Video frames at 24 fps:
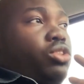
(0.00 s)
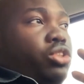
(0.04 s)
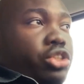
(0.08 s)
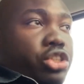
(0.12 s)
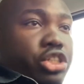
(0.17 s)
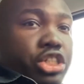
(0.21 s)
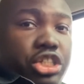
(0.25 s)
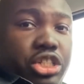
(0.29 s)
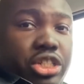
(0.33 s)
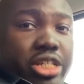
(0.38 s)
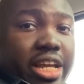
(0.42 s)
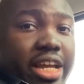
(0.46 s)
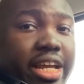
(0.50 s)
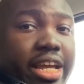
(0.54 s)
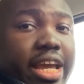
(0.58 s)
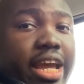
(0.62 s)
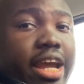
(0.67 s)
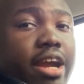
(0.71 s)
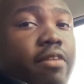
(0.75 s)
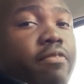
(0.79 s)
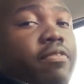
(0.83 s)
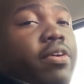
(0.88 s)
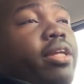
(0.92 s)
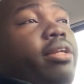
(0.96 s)
Just take
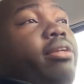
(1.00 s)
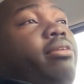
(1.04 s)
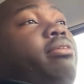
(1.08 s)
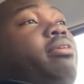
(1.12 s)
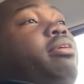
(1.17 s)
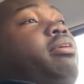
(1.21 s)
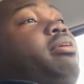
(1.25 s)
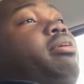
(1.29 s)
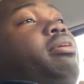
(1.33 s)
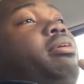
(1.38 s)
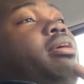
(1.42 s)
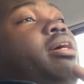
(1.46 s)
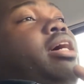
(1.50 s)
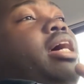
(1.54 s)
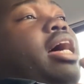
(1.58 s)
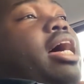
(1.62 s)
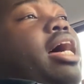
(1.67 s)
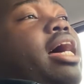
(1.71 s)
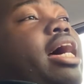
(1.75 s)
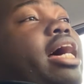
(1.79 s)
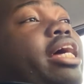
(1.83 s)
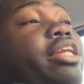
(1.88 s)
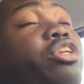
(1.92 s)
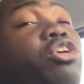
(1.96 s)
care of it.
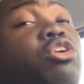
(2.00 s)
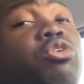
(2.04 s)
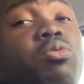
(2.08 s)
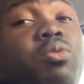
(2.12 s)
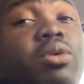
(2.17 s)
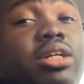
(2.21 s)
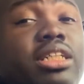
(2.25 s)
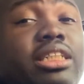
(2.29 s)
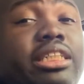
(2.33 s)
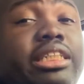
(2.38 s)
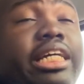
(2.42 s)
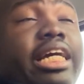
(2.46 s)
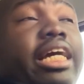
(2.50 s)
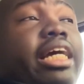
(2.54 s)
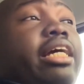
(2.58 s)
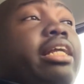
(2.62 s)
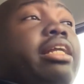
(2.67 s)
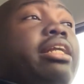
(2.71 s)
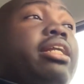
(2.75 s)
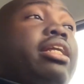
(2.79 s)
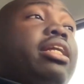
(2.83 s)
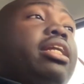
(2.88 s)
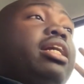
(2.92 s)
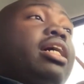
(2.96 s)
I don't want to see
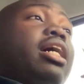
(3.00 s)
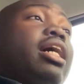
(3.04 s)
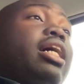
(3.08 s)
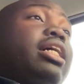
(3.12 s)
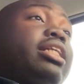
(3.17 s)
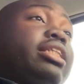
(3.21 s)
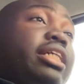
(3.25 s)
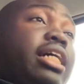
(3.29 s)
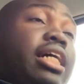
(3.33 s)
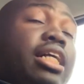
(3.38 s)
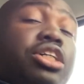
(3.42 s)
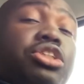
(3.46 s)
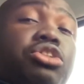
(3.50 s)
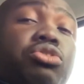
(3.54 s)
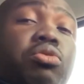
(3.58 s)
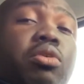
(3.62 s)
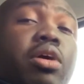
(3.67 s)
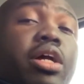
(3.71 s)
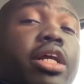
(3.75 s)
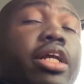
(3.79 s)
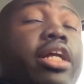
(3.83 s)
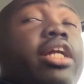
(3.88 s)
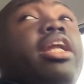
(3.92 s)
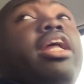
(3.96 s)
it until it's
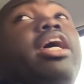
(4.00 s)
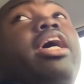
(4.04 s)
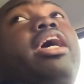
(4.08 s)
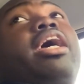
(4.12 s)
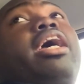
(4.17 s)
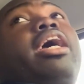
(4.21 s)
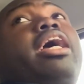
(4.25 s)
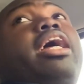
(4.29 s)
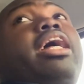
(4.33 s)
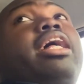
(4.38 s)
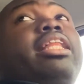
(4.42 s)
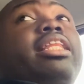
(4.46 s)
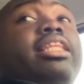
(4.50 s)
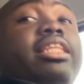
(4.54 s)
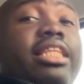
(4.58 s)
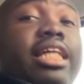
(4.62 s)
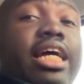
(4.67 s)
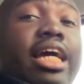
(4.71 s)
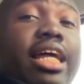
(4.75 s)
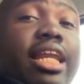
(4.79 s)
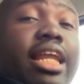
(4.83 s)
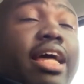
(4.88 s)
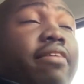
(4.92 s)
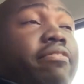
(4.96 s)
running. And
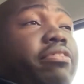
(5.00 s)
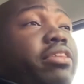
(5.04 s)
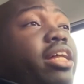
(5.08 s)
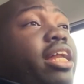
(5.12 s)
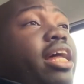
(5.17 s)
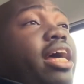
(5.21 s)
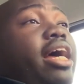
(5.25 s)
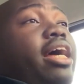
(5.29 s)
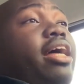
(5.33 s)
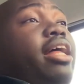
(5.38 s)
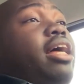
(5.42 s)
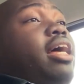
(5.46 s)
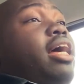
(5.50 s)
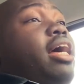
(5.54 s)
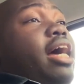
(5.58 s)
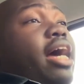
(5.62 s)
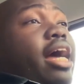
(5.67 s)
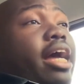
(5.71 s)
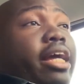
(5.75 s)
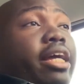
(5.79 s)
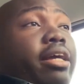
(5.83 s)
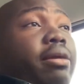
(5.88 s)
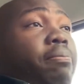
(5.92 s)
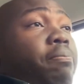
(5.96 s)
then after that,
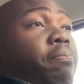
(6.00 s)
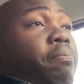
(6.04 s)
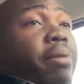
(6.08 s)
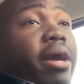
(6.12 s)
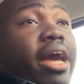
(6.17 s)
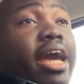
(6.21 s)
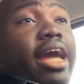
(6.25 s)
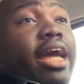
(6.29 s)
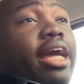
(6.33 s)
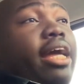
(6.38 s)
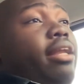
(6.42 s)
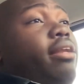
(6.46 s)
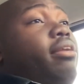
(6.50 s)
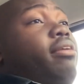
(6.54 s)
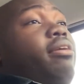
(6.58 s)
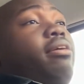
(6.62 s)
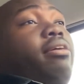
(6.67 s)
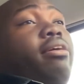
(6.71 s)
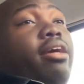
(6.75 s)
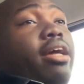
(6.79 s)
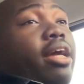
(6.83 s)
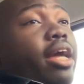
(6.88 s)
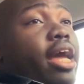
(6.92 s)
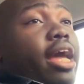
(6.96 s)
I can pay it,
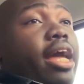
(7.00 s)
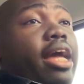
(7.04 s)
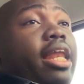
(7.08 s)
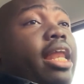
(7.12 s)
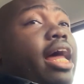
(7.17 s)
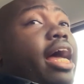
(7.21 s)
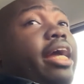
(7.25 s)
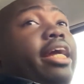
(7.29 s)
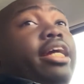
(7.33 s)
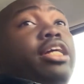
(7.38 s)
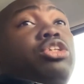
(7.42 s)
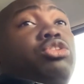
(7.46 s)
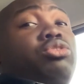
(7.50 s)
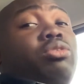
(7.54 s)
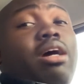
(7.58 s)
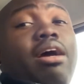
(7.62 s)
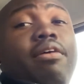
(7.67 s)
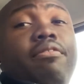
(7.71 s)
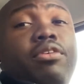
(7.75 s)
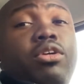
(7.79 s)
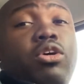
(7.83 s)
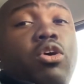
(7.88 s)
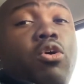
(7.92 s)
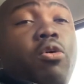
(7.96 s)
and I can
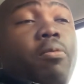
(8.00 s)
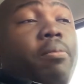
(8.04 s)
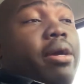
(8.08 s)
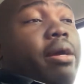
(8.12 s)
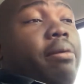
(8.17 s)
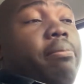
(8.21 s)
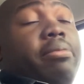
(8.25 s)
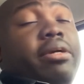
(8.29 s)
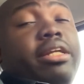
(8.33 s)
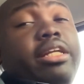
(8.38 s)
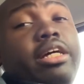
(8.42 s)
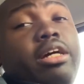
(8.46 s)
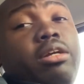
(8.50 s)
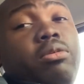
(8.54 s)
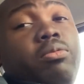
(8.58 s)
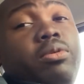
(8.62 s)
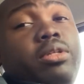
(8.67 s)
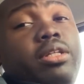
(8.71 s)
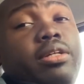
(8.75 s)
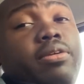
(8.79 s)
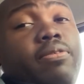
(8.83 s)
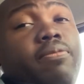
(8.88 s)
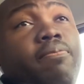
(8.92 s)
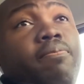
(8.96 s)
drive it home and be done
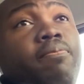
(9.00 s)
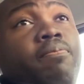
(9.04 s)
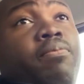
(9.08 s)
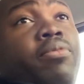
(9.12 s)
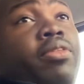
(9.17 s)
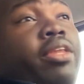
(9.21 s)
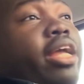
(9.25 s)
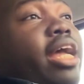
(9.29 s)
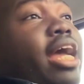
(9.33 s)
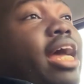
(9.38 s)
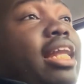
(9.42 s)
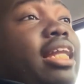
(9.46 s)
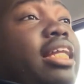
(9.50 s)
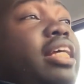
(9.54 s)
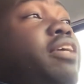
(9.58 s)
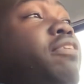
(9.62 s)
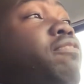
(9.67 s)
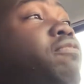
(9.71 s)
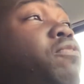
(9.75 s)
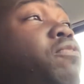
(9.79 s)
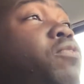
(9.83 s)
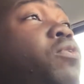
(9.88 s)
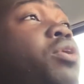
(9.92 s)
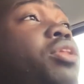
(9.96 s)
with it. At
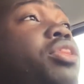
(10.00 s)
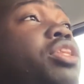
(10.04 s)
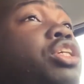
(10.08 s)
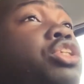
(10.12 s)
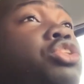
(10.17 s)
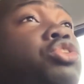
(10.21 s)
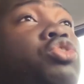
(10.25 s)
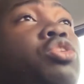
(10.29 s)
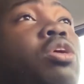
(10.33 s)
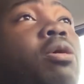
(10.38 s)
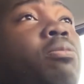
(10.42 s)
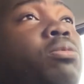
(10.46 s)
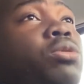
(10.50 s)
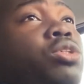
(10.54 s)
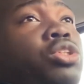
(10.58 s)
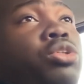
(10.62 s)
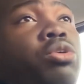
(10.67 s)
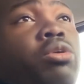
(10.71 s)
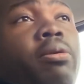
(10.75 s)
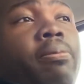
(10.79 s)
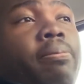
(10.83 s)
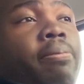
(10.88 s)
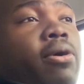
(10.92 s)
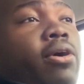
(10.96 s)
least for this
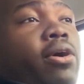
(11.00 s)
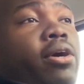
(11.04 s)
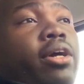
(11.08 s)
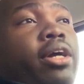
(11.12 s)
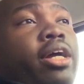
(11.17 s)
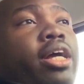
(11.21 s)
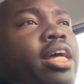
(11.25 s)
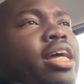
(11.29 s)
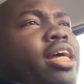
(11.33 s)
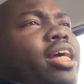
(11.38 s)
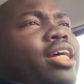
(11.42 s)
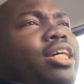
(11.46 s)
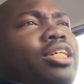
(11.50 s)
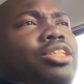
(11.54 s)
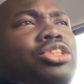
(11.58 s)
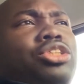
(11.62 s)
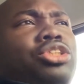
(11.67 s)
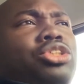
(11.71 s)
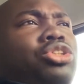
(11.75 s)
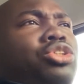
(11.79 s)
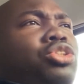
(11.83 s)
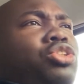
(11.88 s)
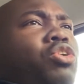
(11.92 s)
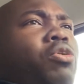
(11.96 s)
troubleshooting part. It's
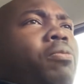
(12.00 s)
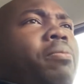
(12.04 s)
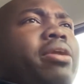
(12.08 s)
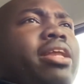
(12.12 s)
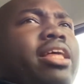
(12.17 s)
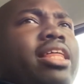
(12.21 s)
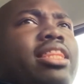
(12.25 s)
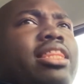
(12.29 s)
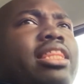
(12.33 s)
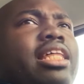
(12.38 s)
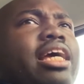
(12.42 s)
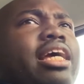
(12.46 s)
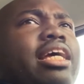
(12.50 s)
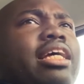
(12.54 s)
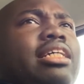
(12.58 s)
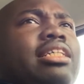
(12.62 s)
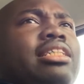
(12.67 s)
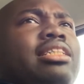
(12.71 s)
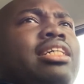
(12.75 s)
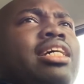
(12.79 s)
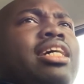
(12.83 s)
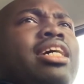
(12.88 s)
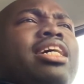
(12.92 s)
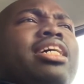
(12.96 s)
just so many
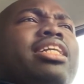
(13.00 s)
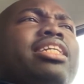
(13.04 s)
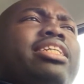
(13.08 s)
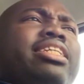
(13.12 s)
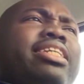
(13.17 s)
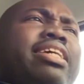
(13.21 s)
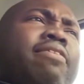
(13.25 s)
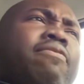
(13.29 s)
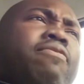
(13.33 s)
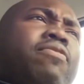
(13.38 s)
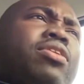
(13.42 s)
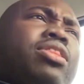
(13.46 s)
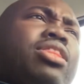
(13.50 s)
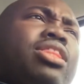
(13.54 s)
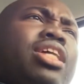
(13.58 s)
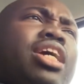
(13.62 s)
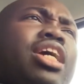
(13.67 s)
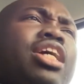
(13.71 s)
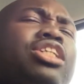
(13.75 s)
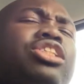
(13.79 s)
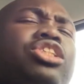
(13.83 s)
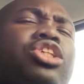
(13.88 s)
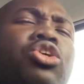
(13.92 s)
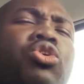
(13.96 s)
things, different
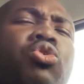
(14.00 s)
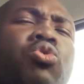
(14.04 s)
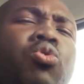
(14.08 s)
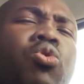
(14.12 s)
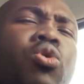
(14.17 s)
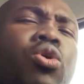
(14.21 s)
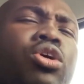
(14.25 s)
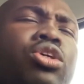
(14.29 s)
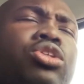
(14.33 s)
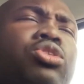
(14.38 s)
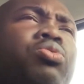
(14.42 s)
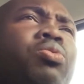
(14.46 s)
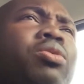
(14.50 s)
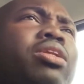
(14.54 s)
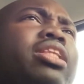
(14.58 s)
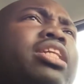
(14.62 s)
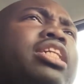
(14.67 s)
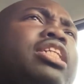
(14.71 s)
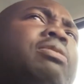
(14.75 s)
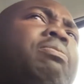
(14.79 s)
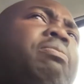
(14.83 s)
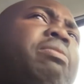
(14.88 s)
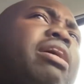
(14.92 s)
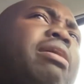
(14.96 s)
things and quirks with
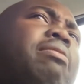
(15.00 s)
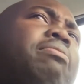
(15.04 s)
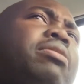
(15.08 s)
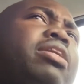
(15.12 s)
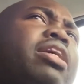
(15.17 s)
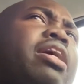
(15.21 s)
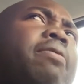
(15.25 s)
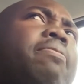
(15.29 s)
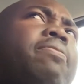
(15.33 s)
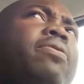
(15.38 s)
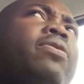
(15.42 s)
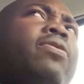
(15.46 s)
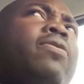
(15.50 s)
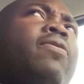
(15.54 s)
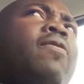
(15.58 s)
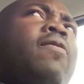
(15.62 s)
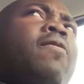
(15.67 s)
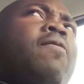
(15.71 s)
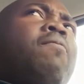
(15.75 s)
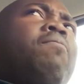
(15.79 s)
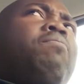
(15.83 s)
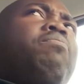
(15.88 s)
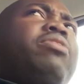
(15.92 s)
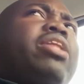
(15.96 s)
this BMW
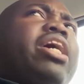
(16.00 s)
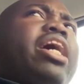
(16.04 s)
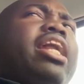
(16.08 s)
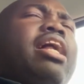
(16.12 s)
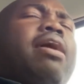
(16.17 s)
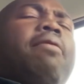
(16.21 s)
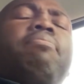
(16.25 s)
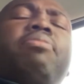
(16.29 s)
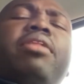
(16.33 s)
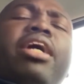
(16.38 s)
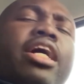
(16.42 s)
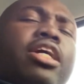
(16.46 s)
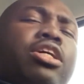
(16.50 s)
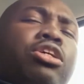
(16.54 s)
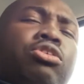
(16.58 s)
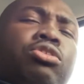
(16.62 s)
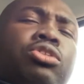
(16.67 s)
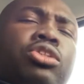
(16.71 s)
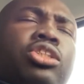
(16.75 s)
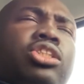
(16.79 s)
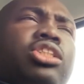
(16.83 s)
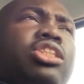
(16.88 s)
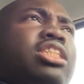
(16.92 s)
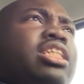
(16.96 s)
that I'm not
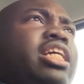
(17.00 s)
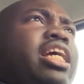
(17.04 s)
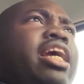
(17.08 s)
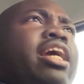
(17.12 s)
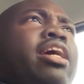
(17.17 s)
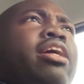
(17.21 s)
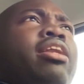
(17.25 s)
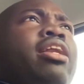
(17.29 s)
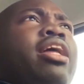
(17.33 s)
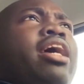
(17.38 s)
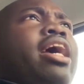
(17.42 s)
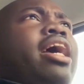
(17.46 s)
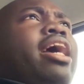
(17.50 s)
used to seeing.